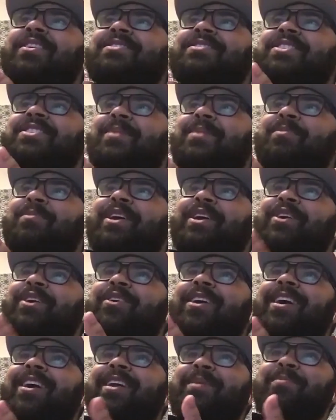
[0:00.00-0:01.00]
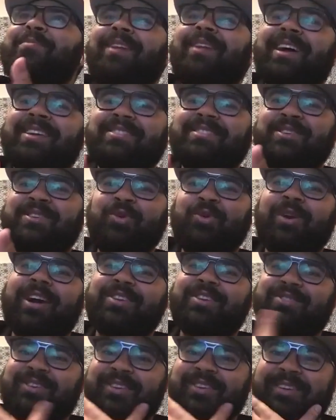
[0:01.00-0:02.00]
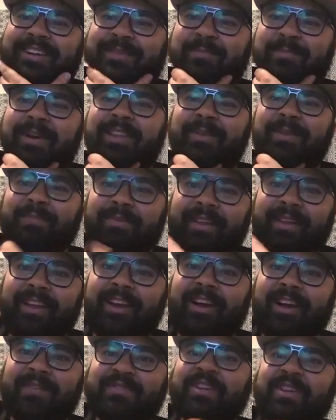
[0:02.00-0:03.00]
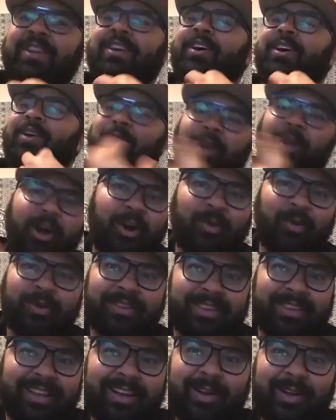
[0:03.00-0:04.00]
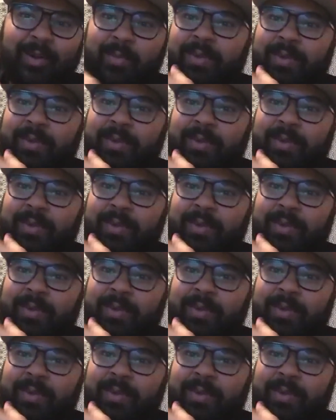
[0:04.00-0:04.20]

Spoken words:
them later on implies that you guys are going to make the playoffs along with them.